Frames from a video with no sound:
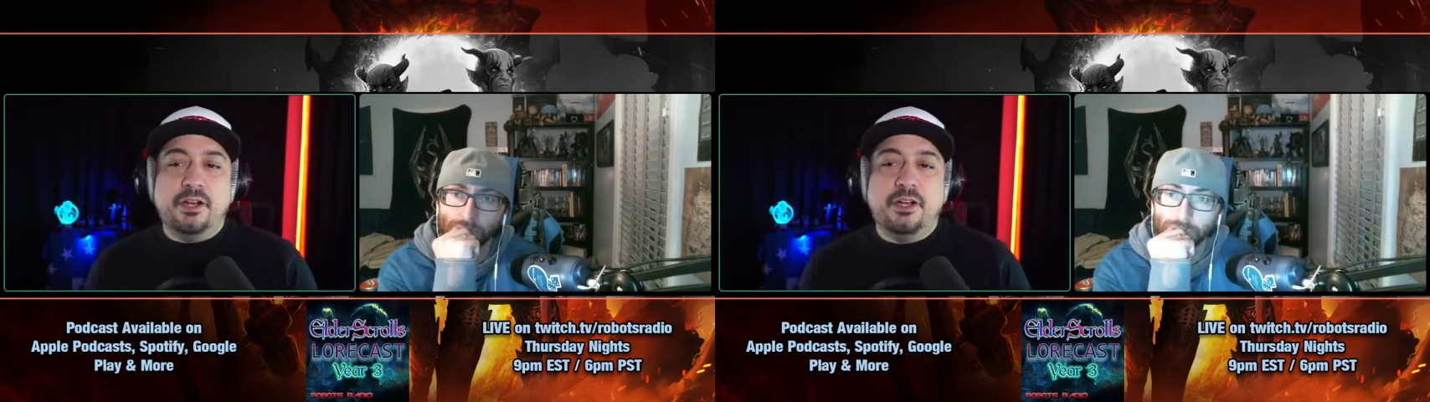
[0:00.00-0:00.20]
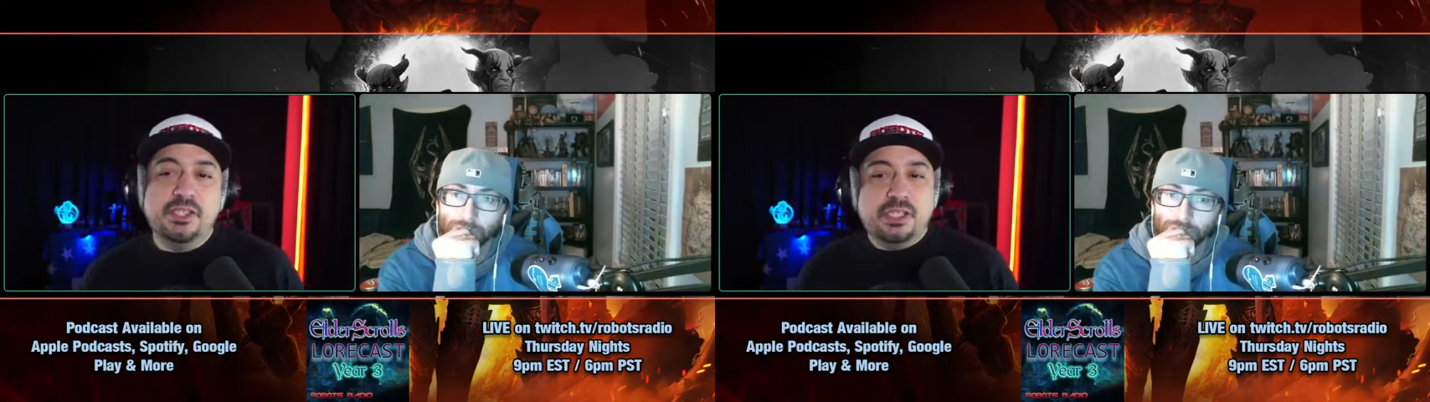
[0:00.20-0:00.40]

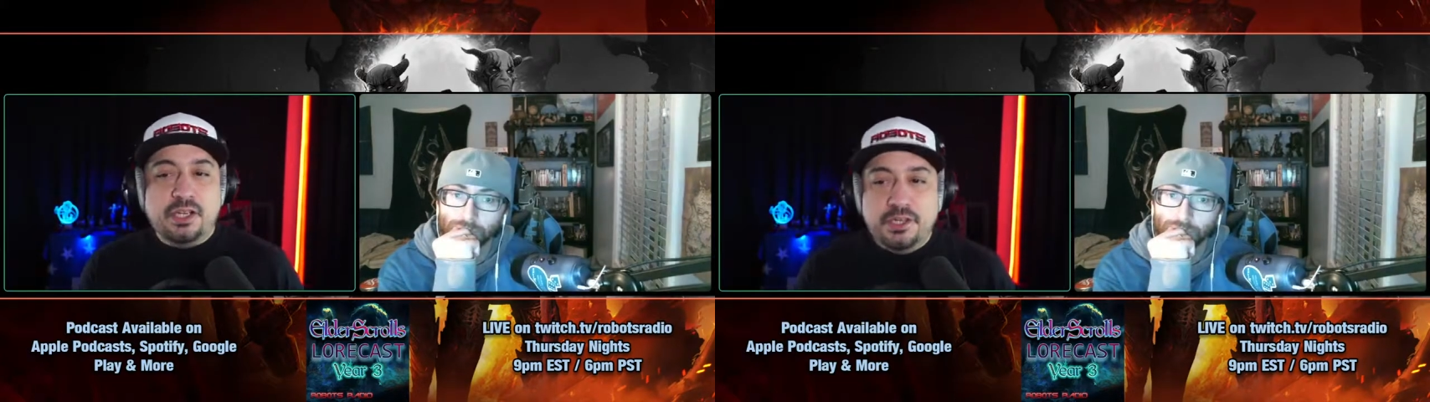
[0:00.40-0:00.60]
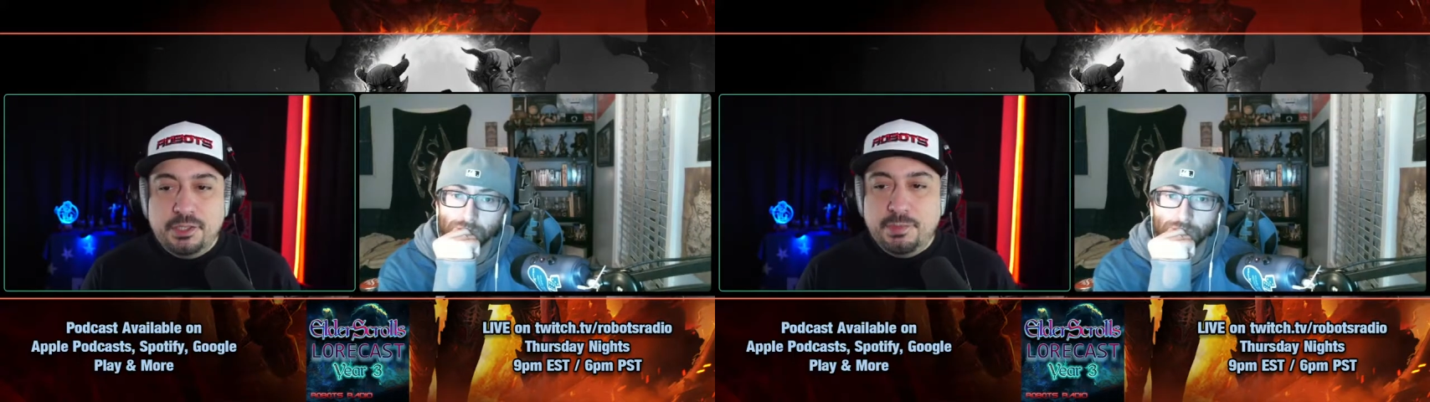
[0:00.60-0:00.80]
are
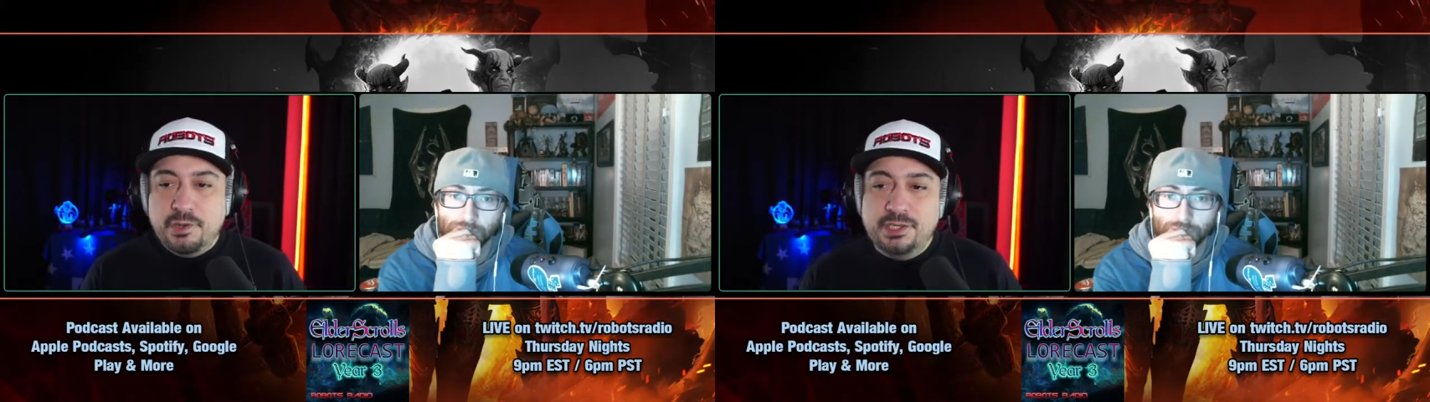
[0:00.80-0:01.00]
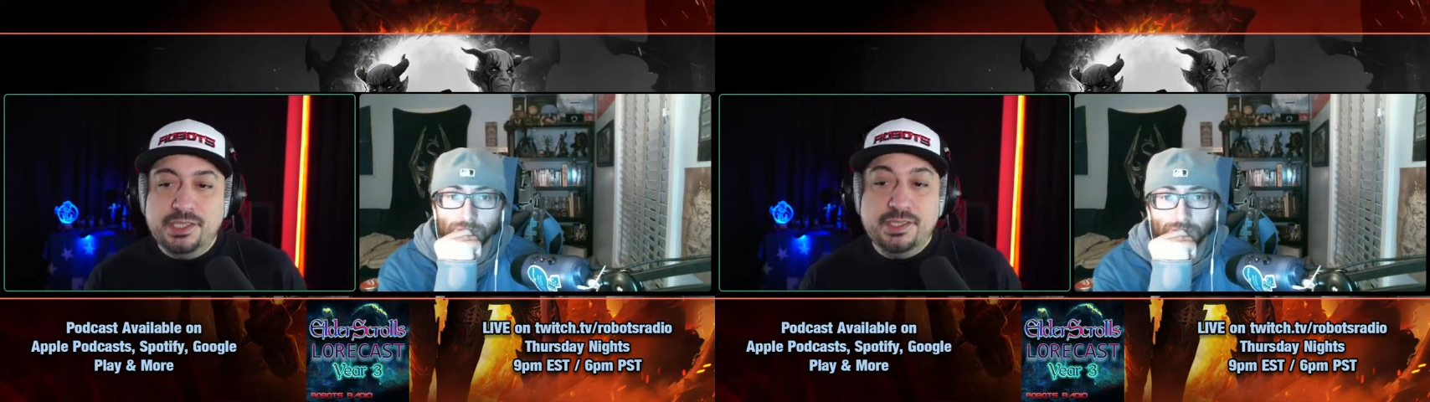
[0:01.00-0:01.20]
staunch
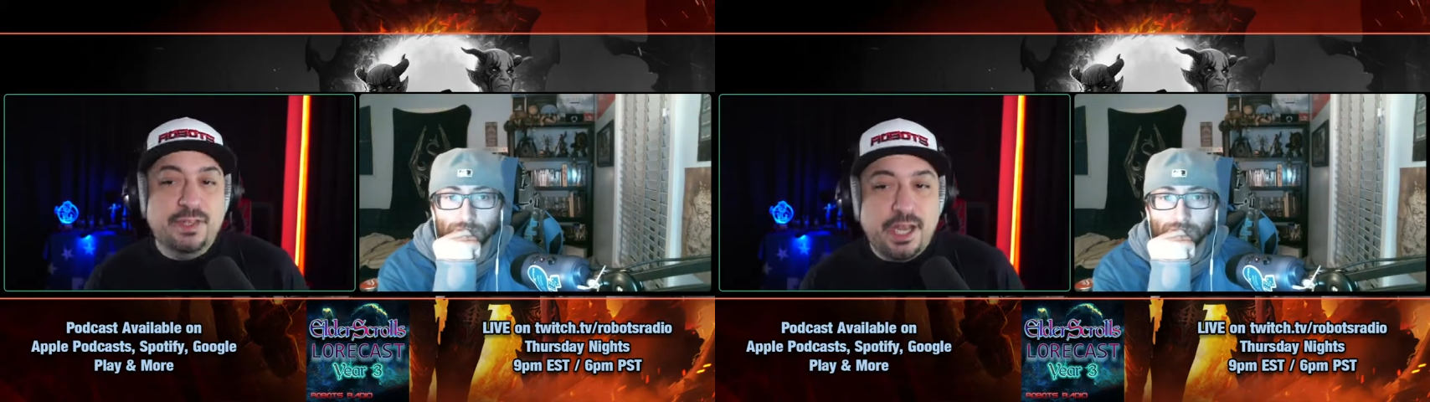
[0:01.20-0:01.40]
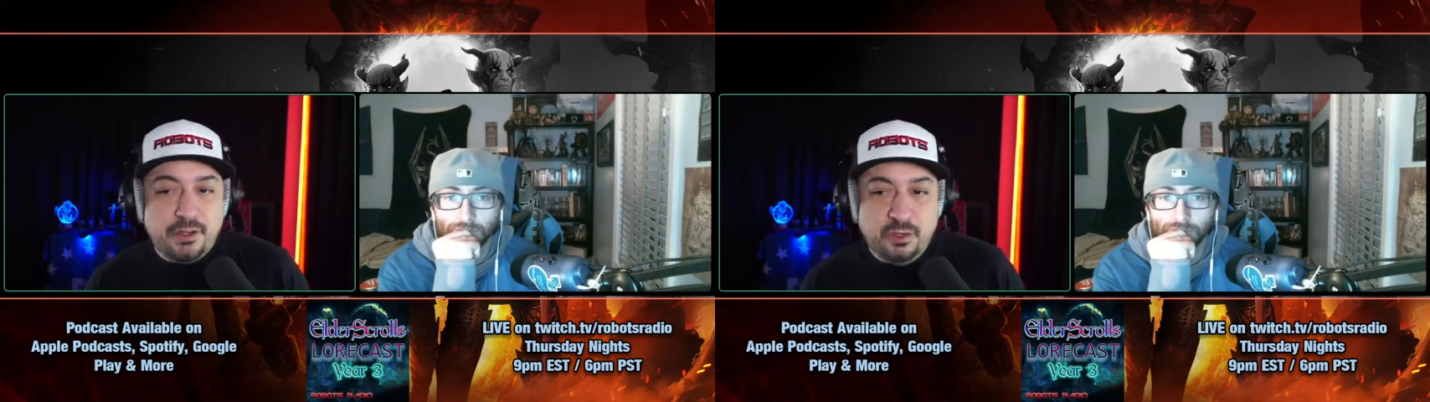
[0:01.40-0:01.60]
opponents of
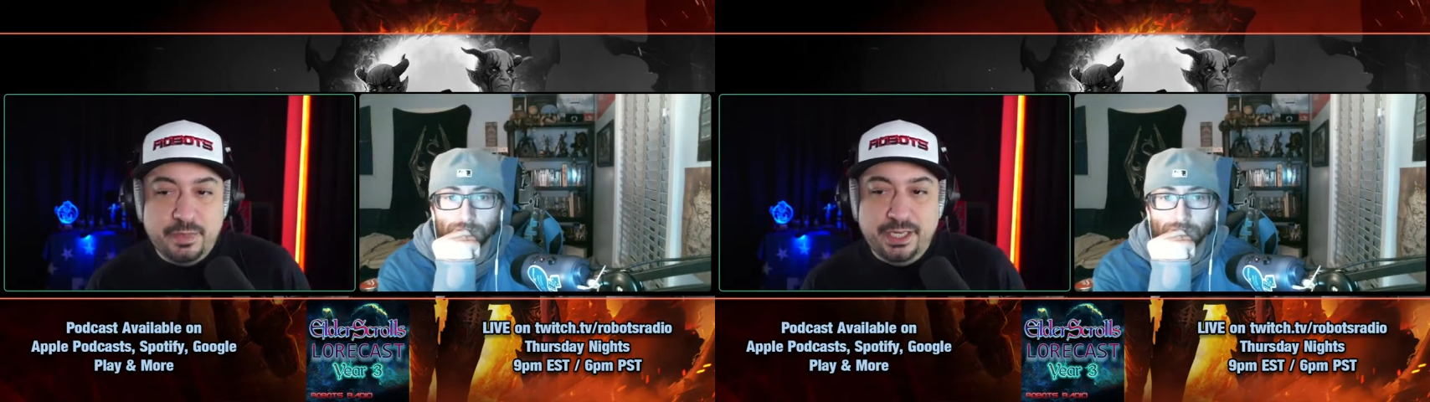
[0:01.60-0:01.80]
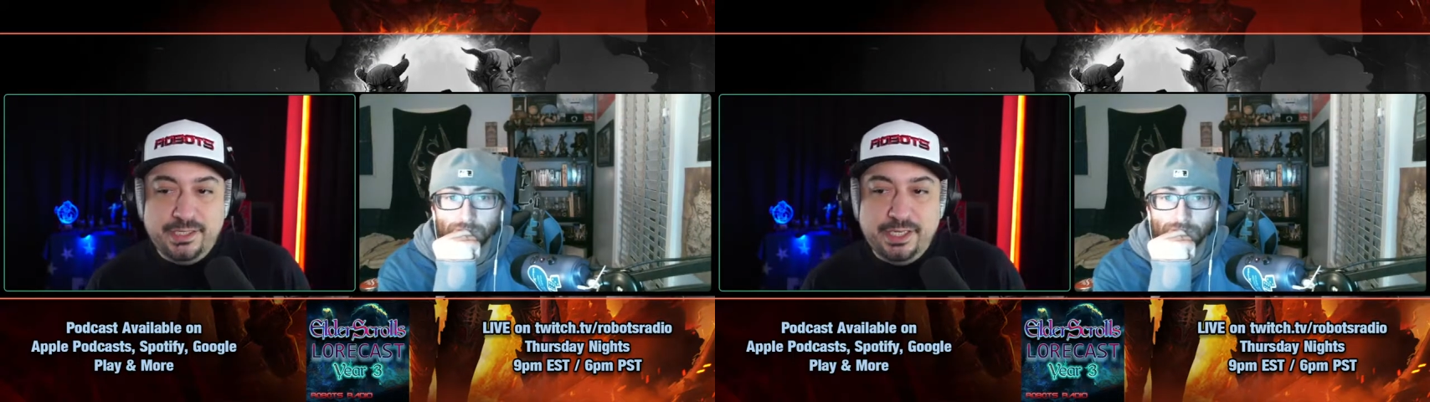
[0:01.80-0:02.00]

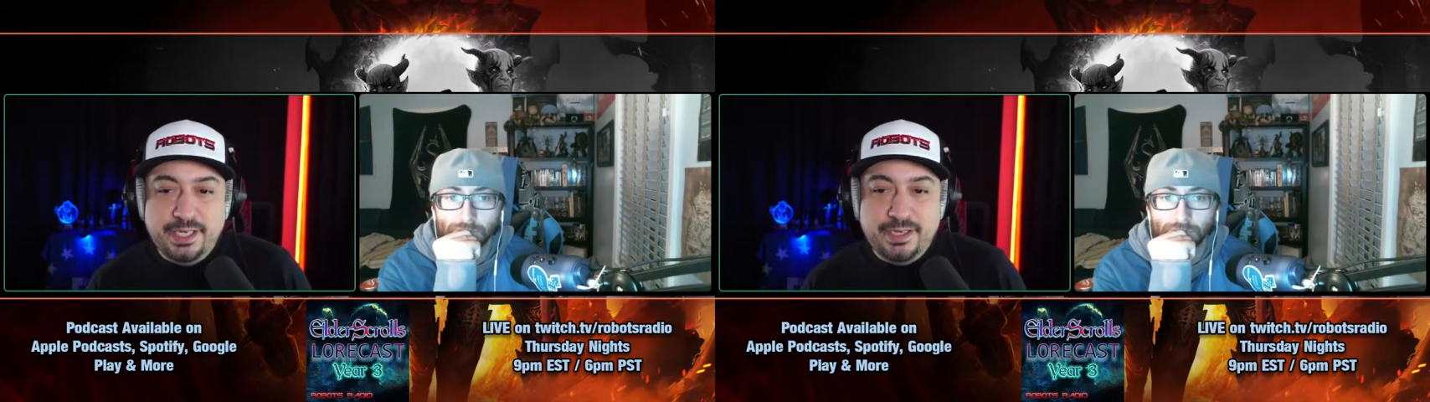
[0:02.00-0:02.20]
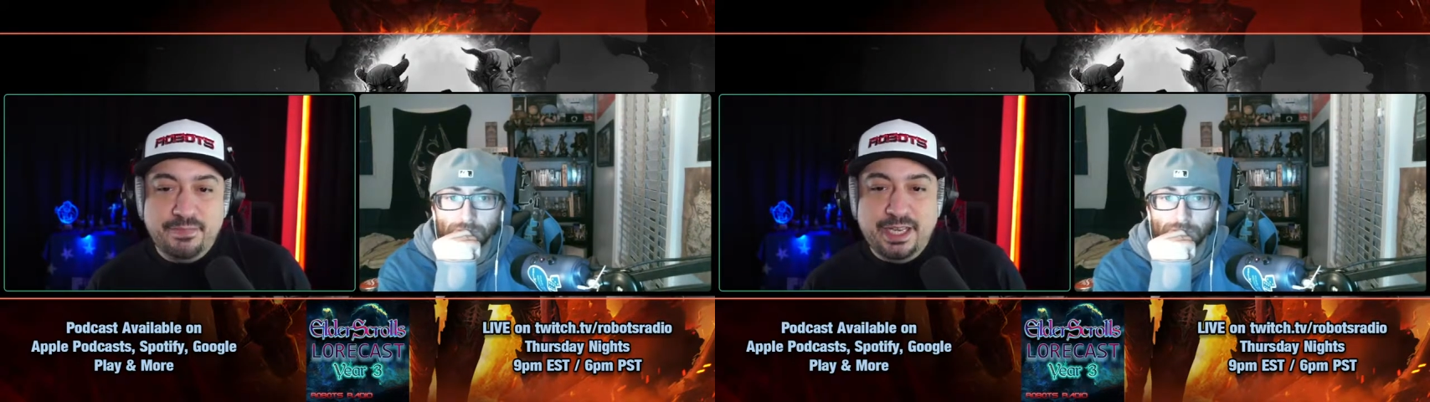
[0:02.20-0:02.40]
necromancy